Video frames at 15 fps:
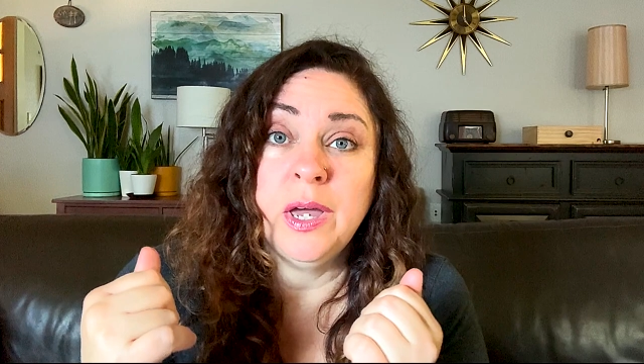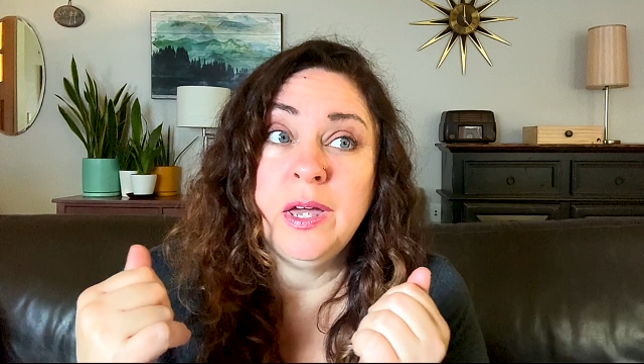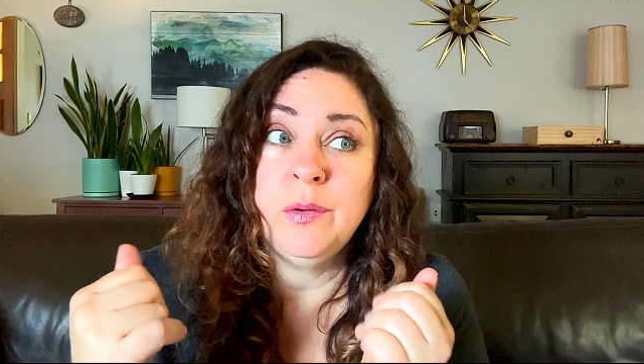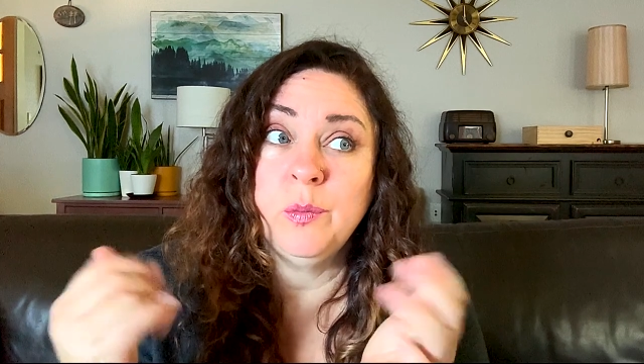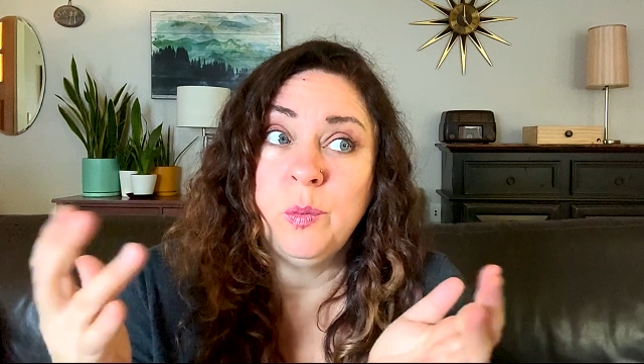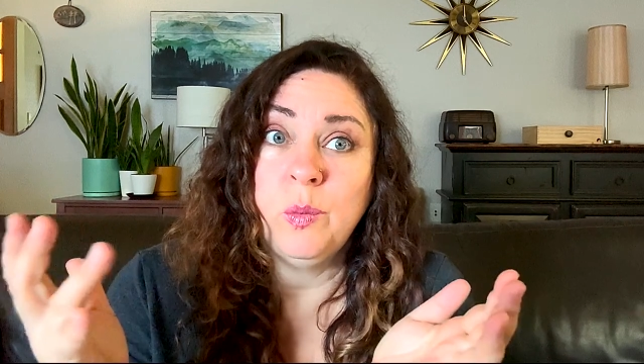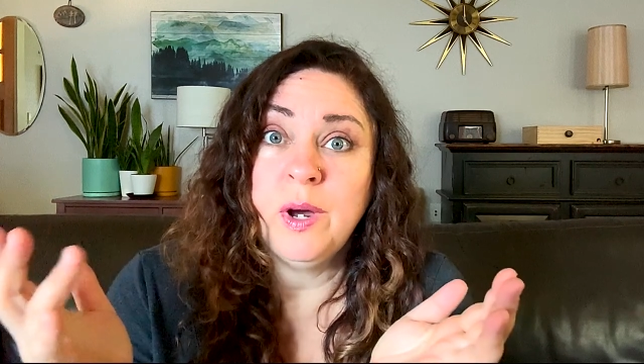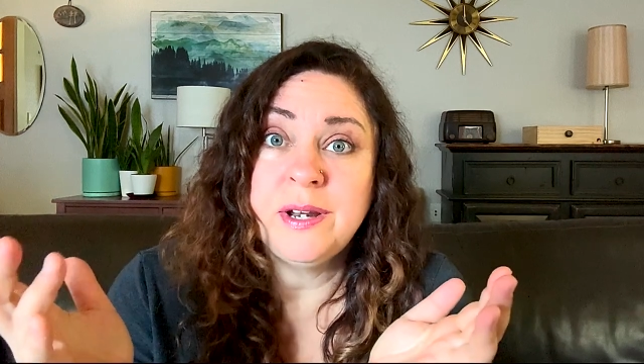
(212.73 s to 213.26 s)

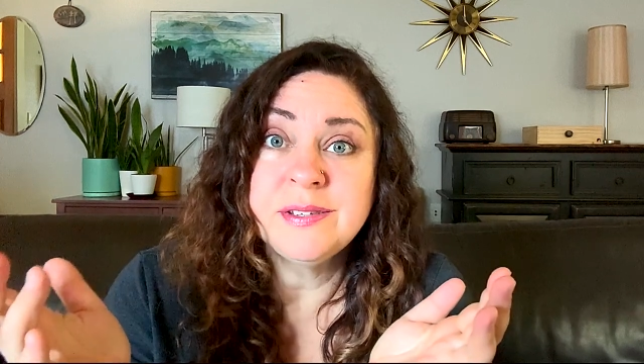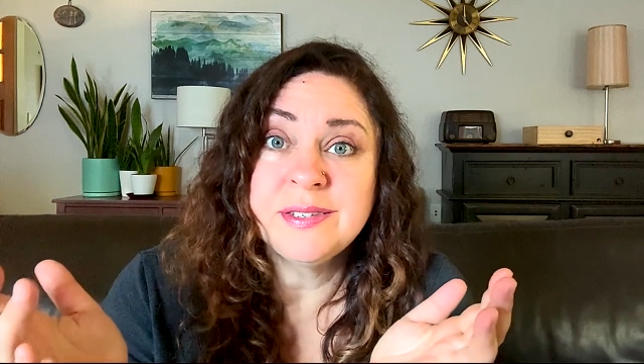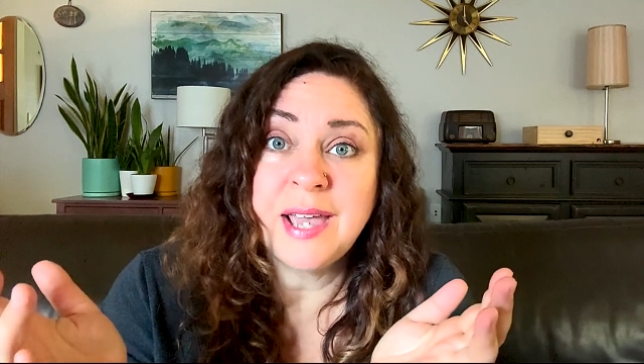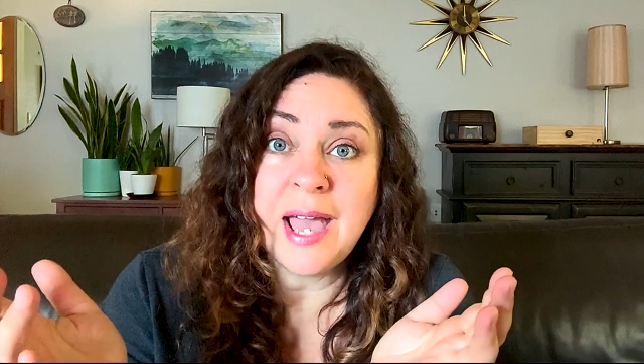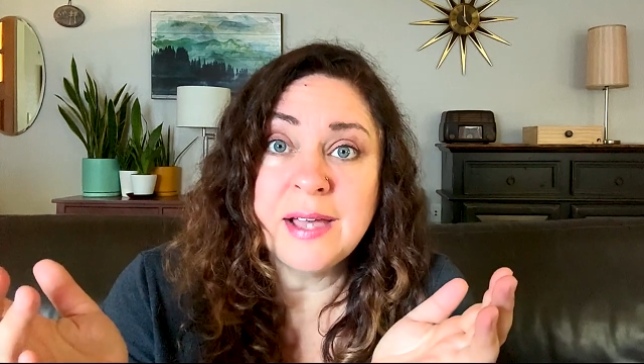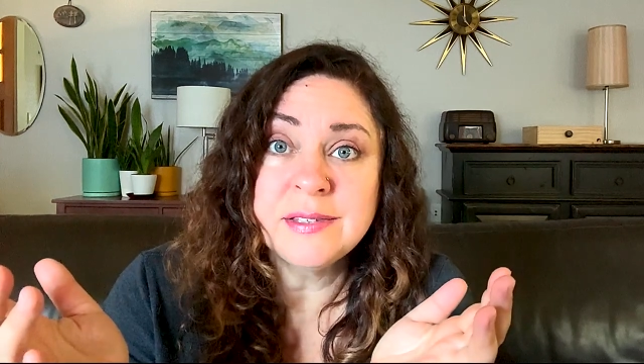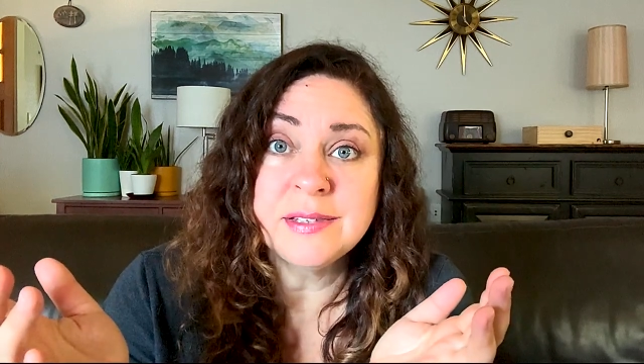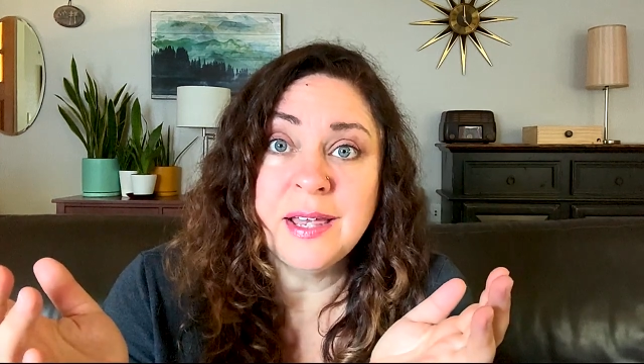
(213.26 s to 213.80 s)
it. One is
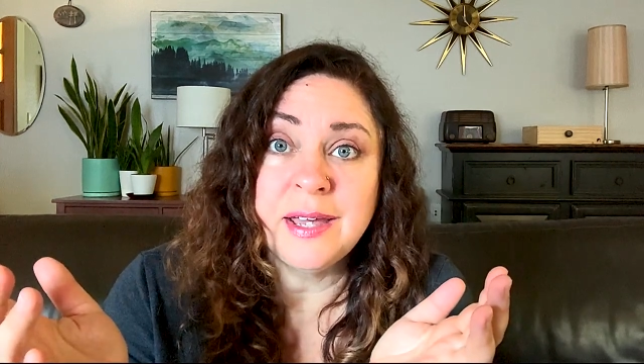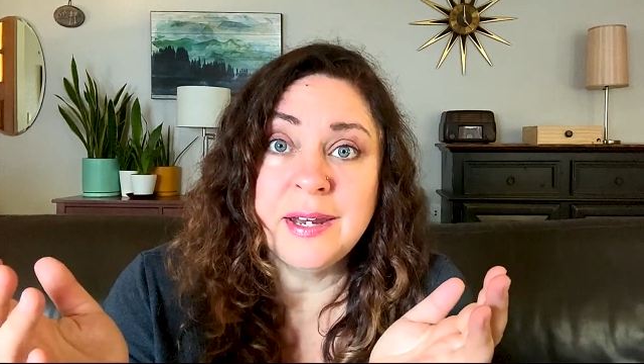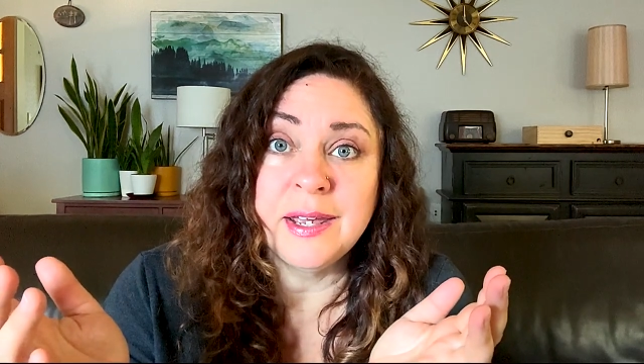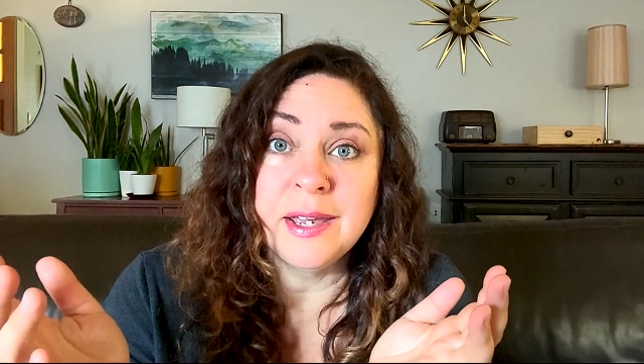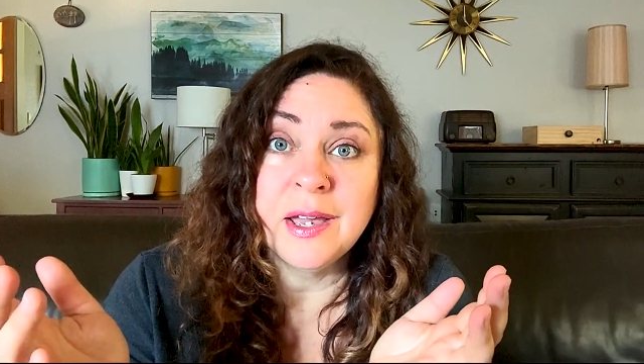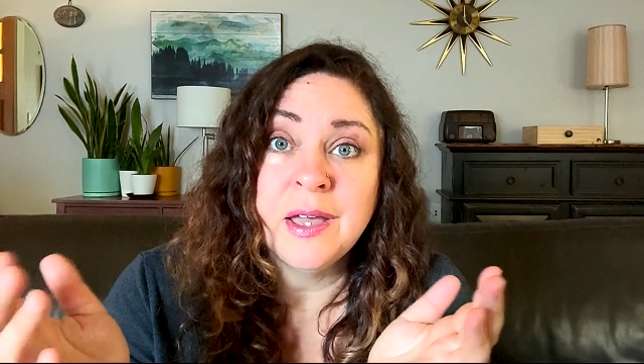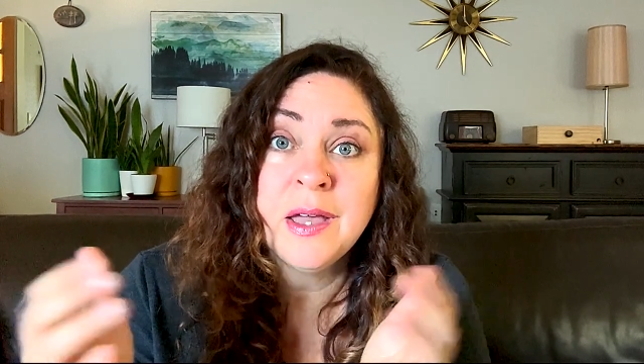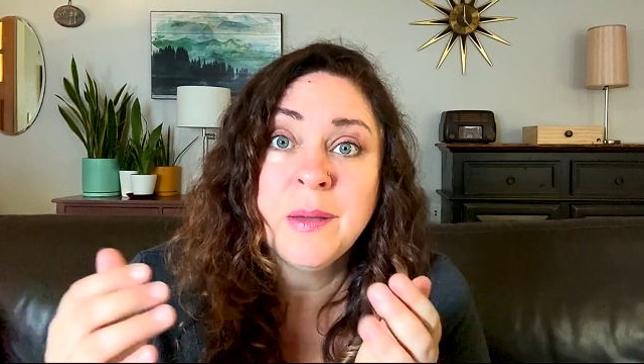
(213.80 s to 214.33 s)

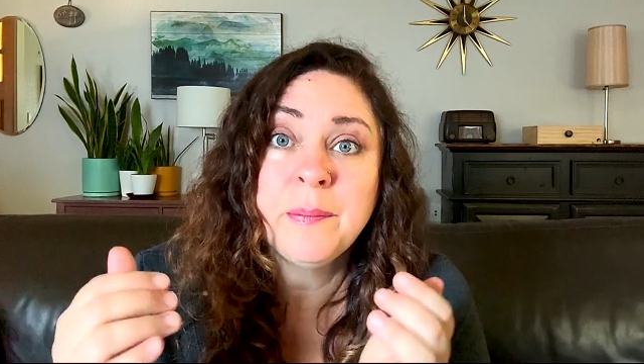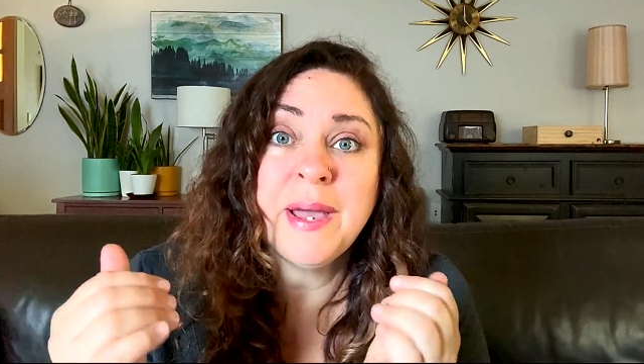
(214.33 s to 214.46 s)
gaslighting.